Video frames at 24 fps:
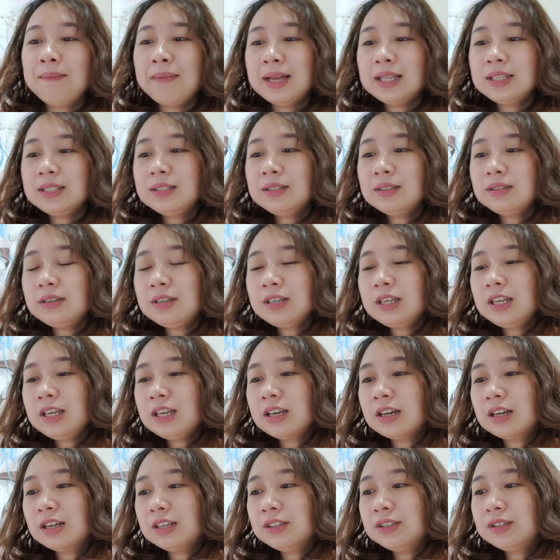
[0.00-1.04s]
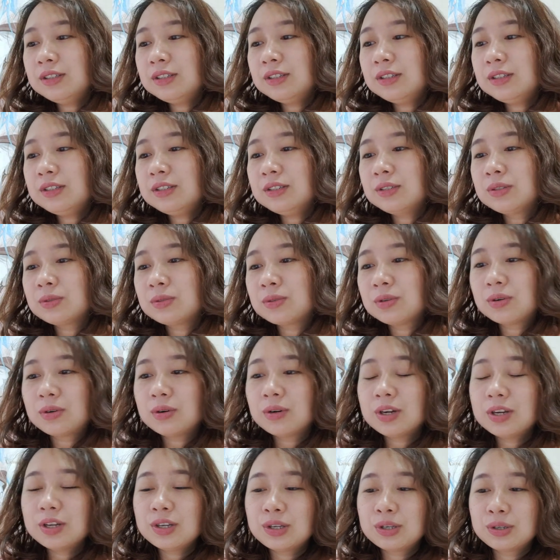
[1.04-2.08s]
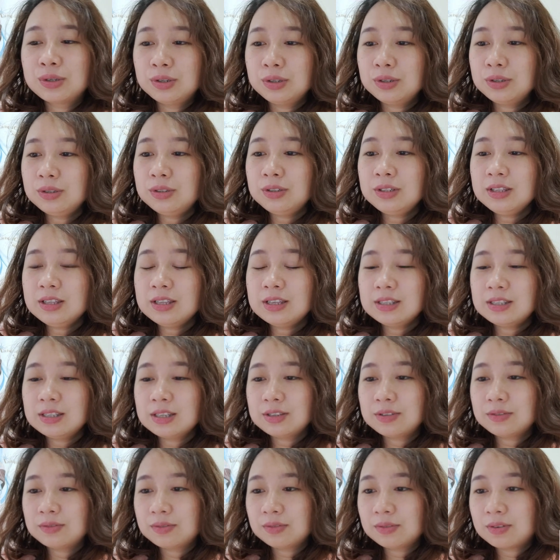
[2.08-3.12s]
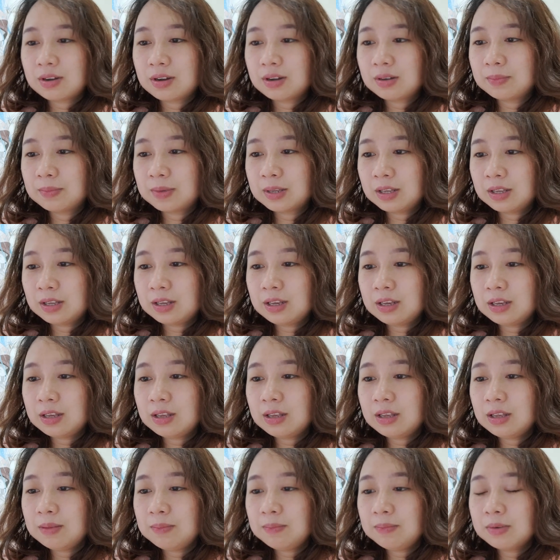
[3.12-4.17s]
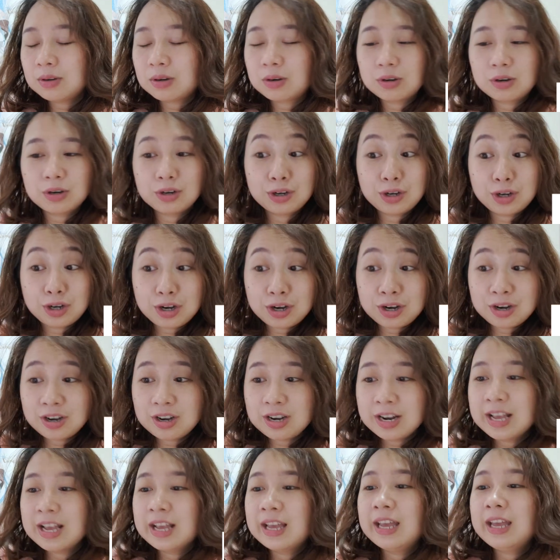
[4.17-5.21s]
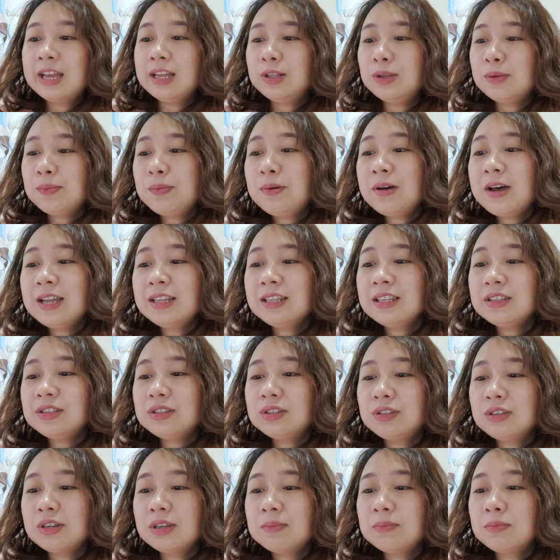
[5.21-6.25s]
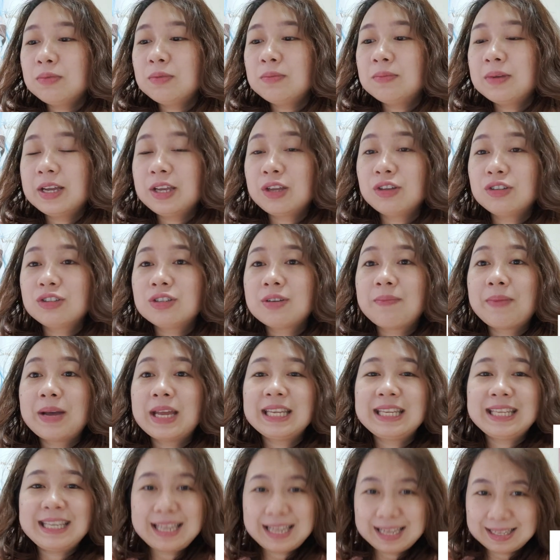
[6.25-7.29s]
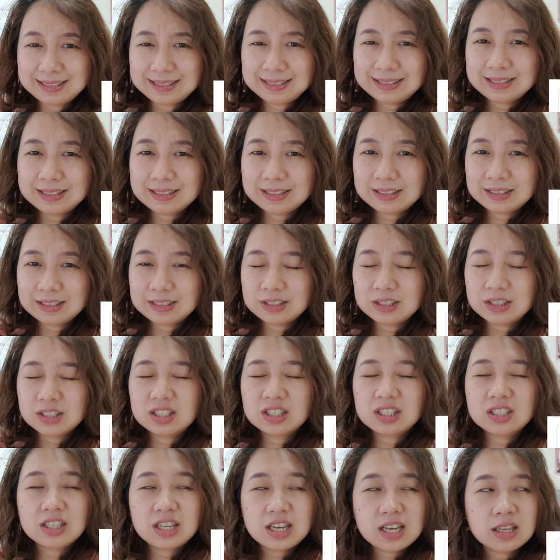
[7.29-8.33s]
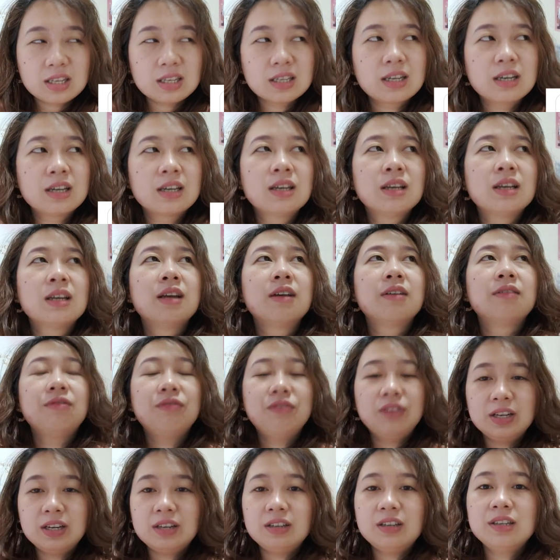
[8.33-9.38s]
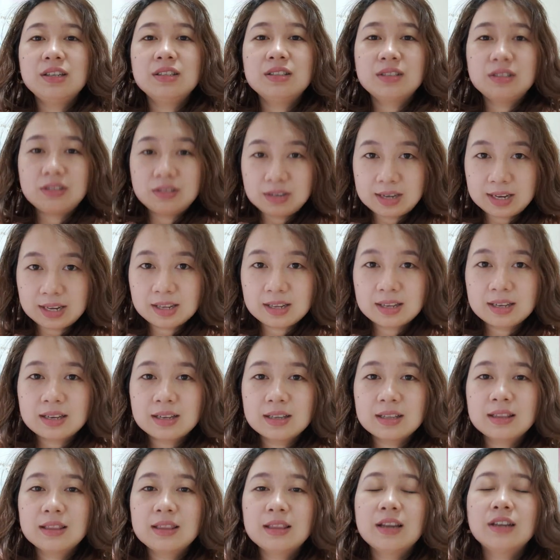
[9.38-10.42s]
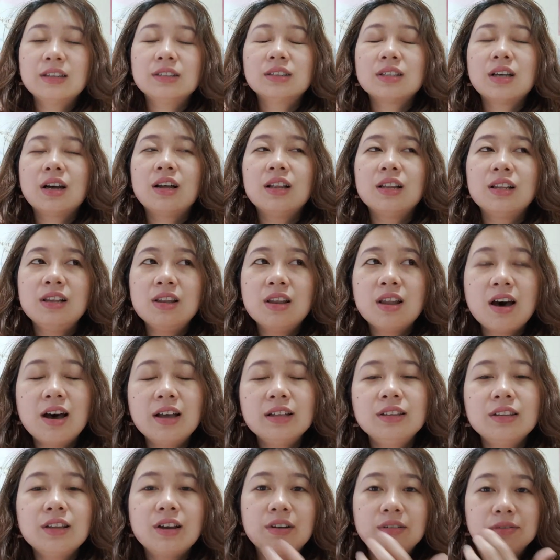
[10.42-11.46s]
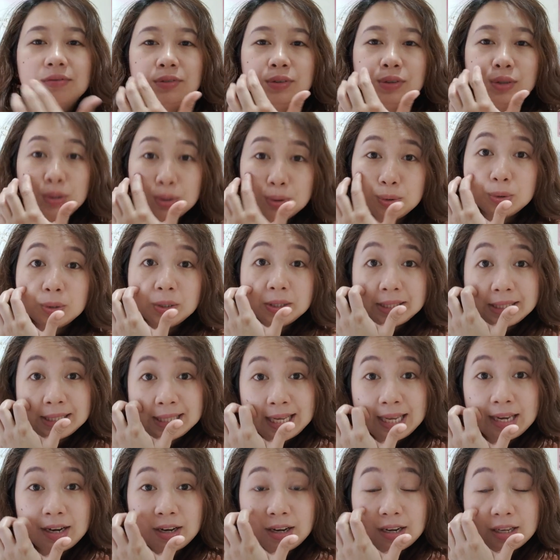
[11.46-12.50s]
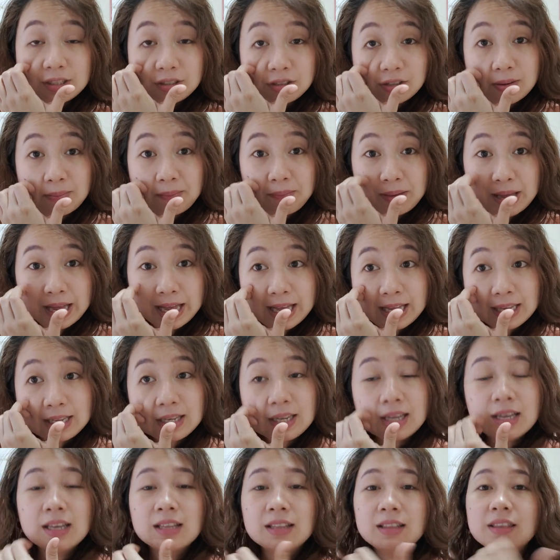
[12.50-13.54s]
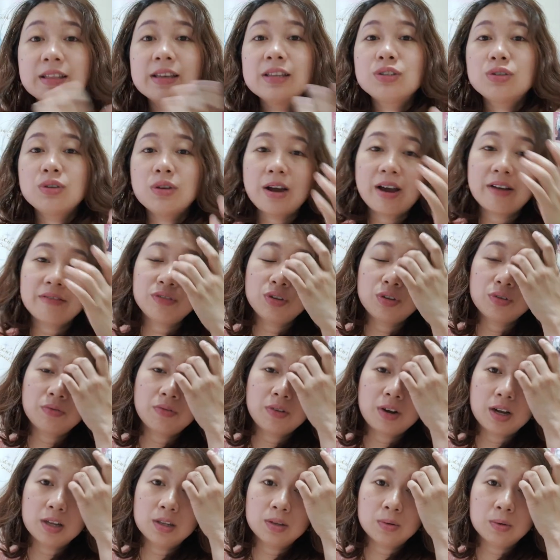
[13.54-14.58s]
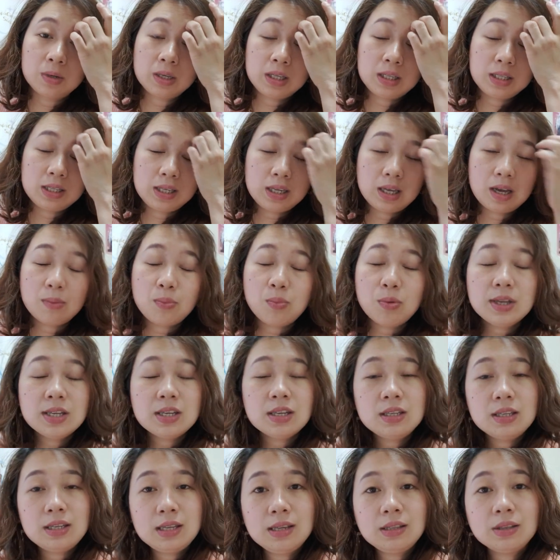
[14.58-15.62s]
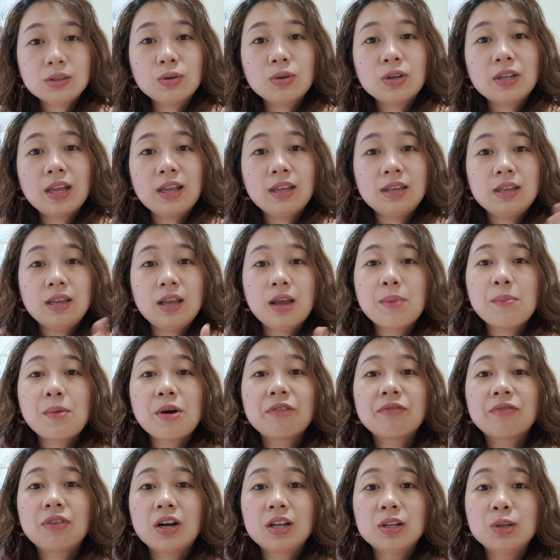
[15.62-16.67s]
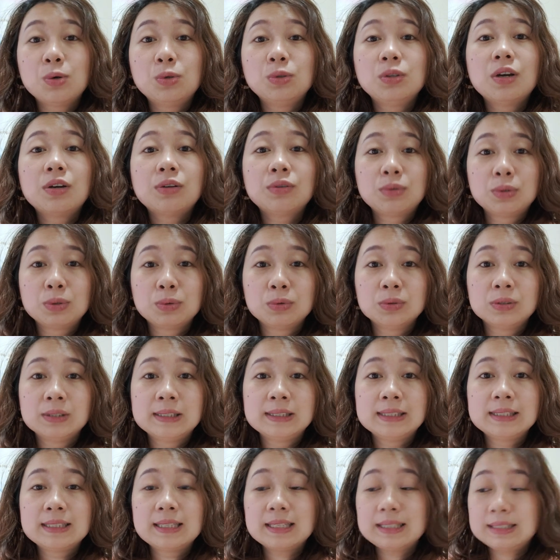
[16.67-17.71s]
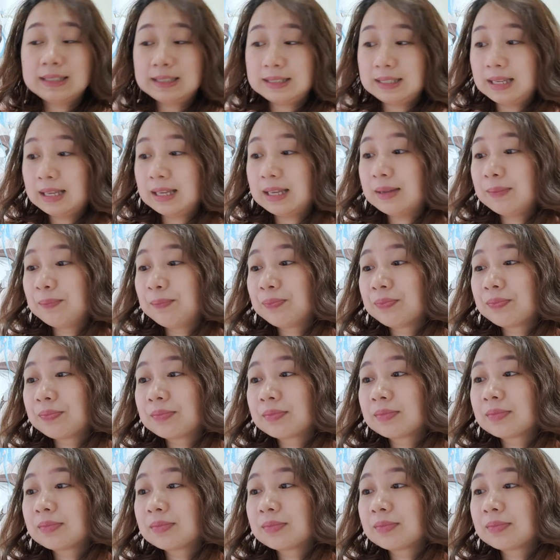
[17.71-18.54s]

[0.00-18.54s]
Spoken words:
Matsuri underscore kun. This is from him or her. Hello po ate, strict po ba yung Japan? Yes, strict. Very strict. There's a lot of rules here in Japan that you have to follow. Hindi ka pwede dito na hindi ka mag-follow ng rules kasi